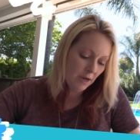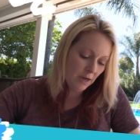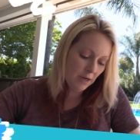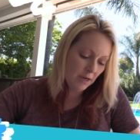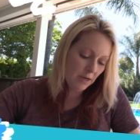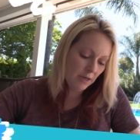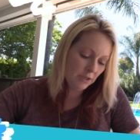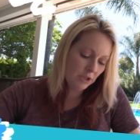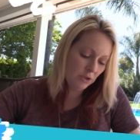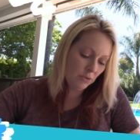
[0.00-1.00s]
uh,
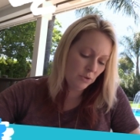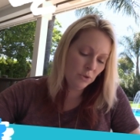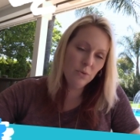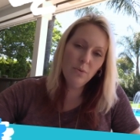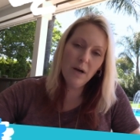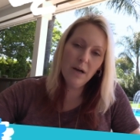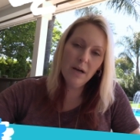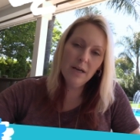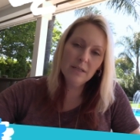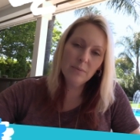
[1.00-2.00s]
to do uh,
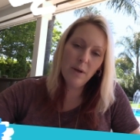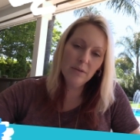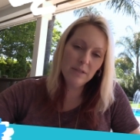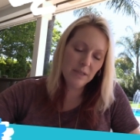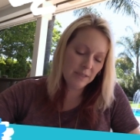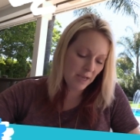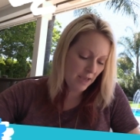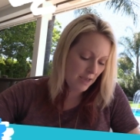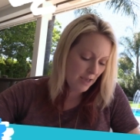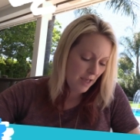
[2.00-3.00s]
as well
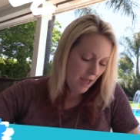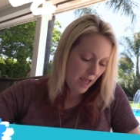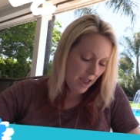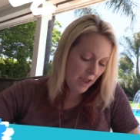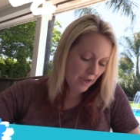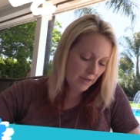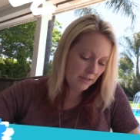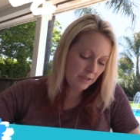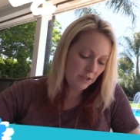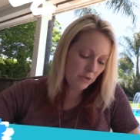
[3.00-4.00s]
today
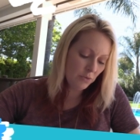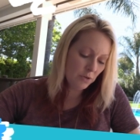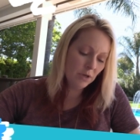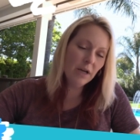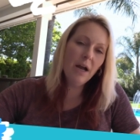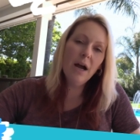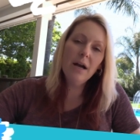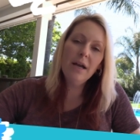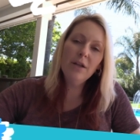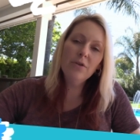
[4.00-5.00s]
and your
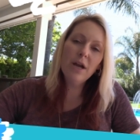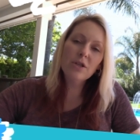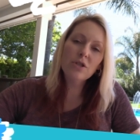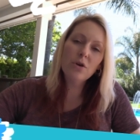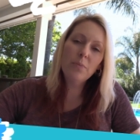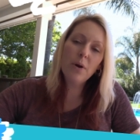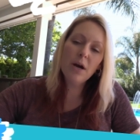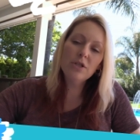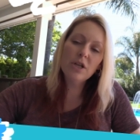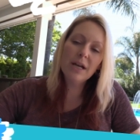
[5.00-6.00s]
uh, international
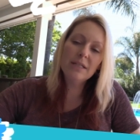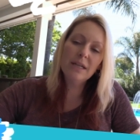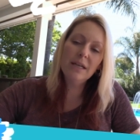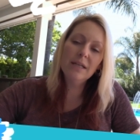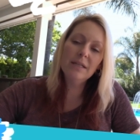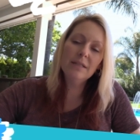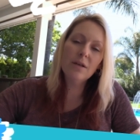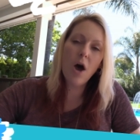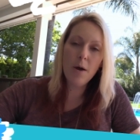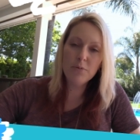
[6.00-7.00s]
project is
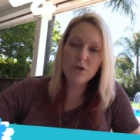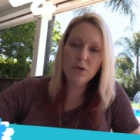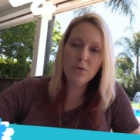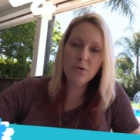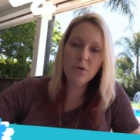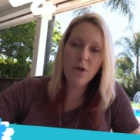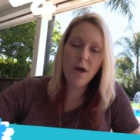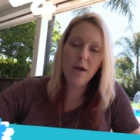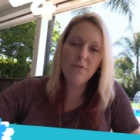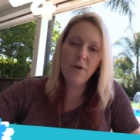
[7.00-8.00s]
optional
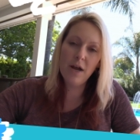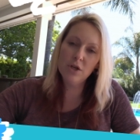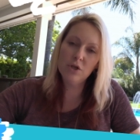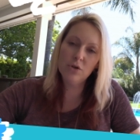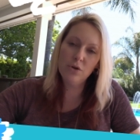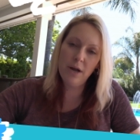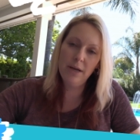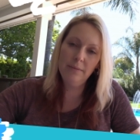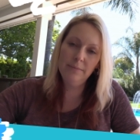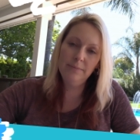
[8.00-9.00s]
uh, for extra credit.